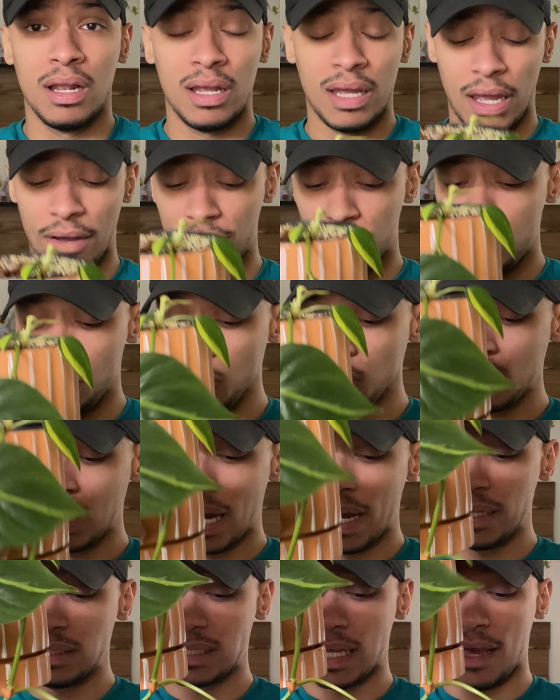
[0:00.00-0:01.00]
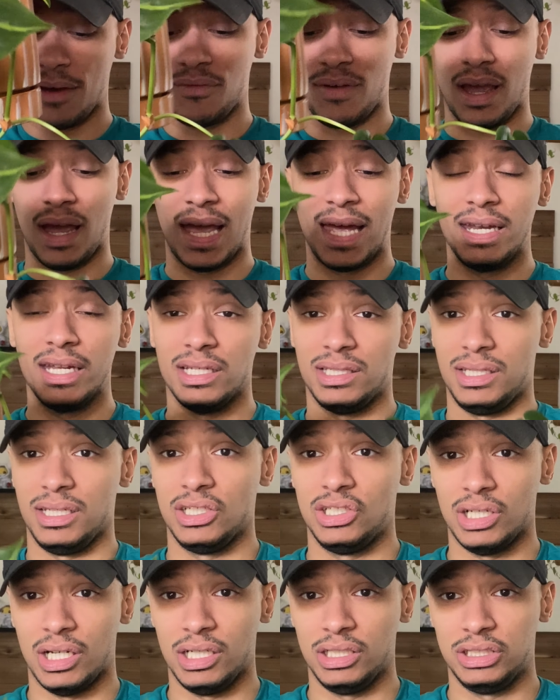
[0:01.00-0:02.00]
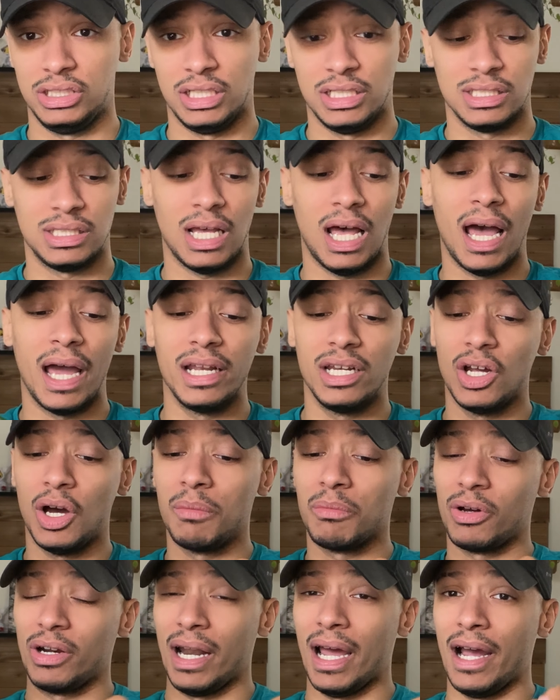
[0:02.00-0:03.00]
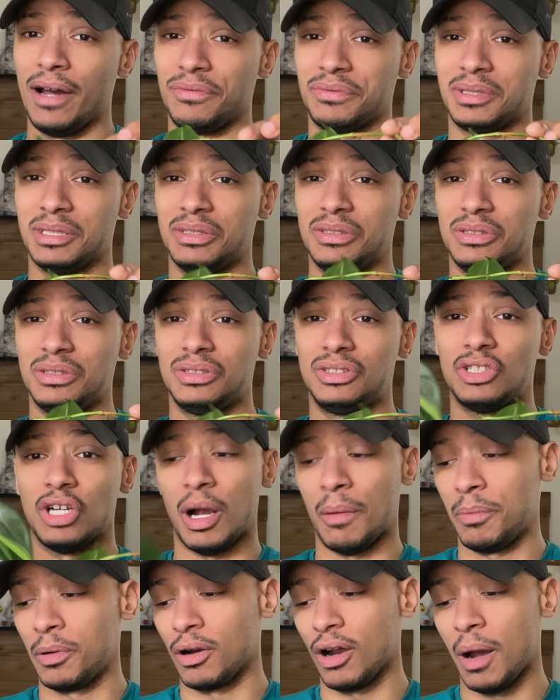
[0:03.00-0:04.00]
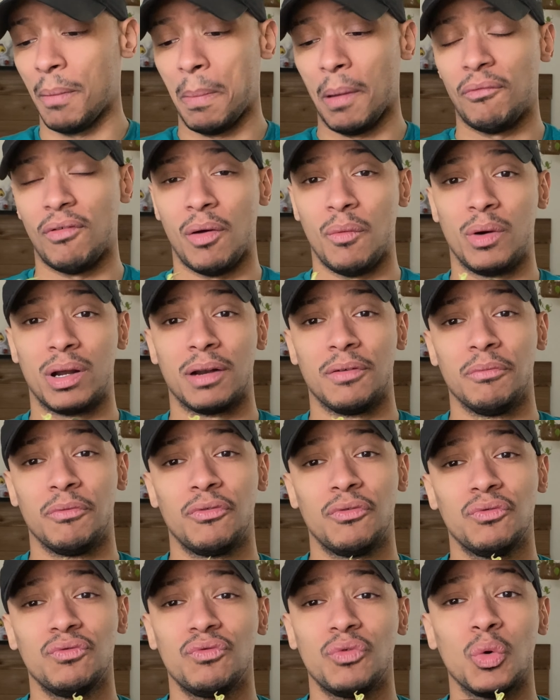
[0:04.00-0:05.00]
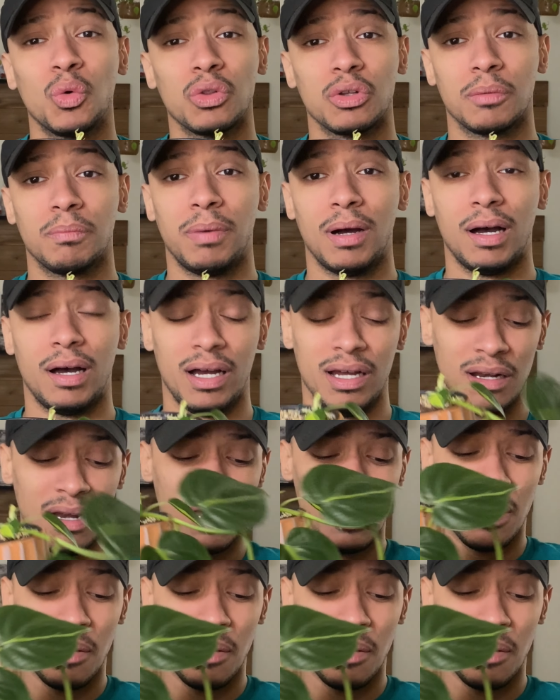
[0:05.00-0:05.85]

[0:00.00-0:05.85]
If you guys have any suggestions, I know I'm gonna have to chop her up if I want a fuller pot,